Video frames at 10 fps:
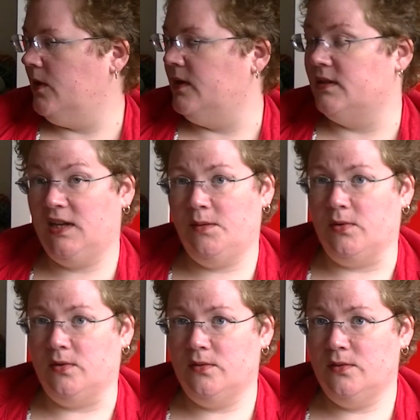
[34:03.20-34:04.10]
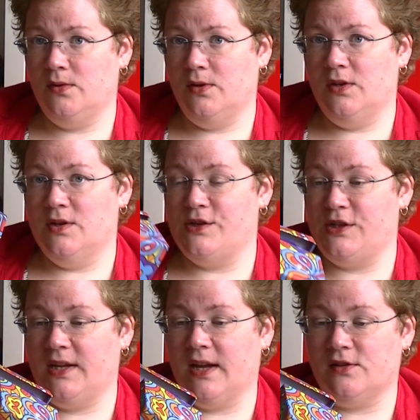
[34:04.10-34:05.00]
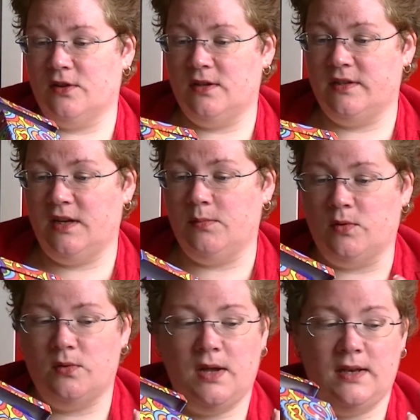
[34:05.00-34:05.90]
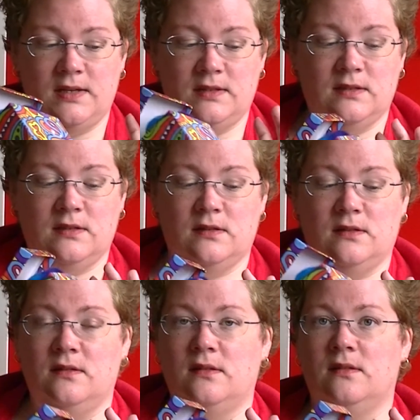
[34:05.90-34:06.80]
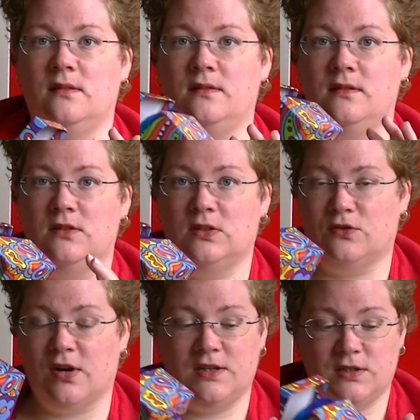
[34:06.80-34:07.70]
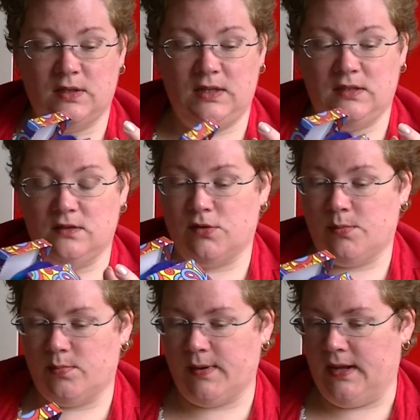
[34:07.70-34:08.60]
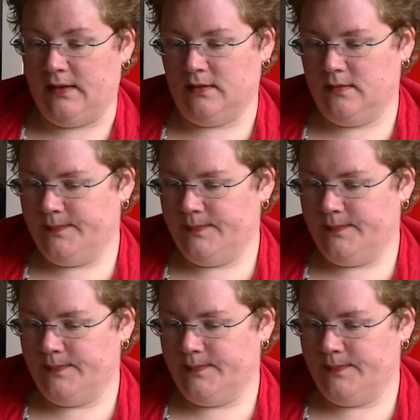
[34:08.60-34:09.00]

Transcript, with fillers: on a table, she gets on the table and eats, tries to eat the rubber band